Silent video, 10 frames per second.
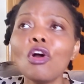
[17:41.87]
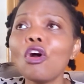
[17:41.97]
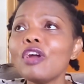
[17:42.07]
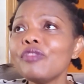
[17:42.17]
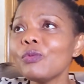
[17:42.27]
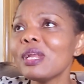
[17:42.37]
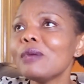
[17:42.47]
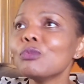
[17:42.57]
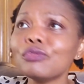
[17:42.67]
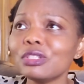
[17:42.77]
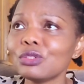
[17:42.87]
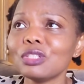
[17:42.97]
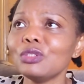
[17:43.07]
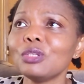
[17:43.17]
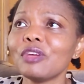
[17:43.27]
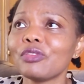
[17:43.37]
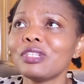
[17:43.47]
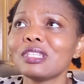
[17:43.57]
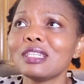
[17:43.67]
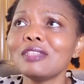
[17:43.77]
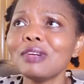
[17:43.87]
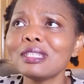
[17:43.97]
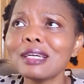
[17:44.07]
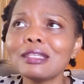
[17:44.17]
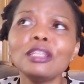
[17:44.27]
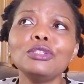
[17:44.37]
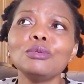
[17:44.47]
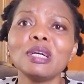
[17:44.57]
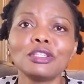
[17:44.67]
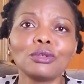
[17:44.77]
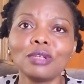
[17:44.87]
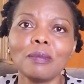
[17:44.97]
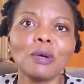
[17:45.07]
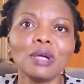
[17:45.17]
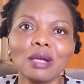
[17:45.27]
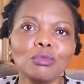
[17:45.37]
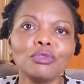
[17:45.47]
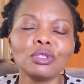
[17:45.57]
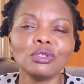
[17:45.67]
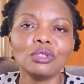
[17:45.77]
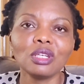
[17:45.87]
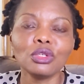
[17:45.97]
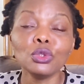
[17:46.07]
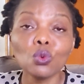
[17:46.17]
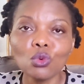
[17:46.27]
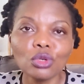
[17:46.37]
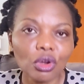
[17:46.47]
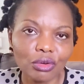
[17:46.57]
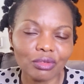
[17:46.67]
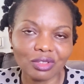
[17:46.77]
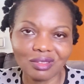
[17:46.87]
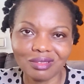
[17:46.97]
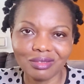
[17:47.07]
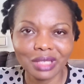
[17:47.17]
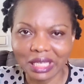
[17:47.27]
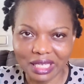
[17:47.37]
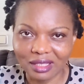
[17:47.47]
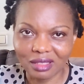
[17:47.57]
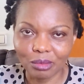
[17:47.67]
Or even when I moved to the UK, for instance, if I start telling you my story about when I moved to the UK, you will not relate,